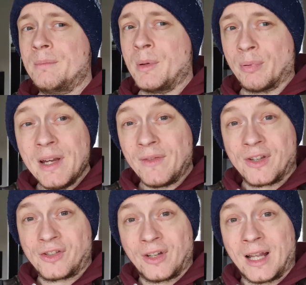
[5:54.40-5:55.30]

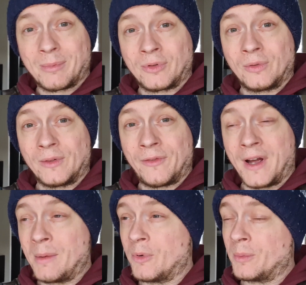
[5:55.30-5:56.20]
breathing's still absolutely
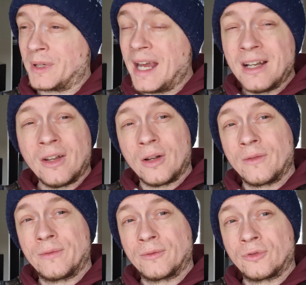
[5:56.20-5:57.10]
fine, but I'm getting a lot
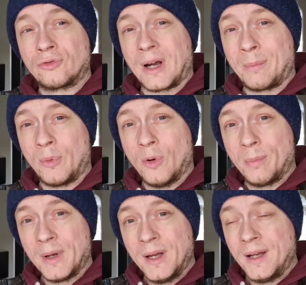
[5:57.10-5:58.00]
of crap up.
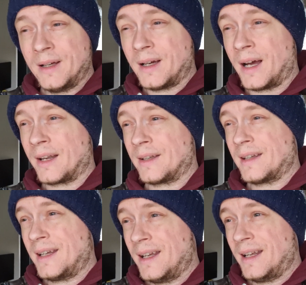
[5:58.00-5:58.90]
And
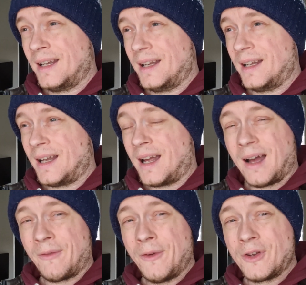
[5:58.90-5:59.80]

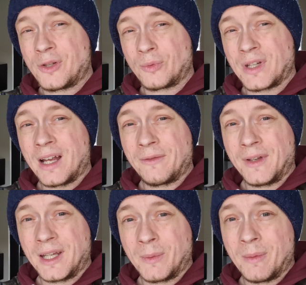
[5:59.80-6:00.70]
at first I was kind of
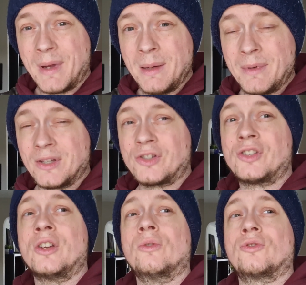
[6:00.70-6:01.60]
thinking, well, maybe it's
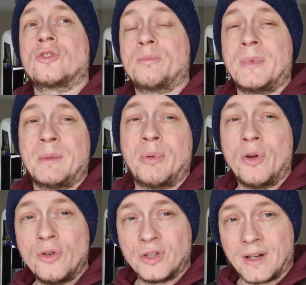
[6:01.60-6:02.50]
still just me purging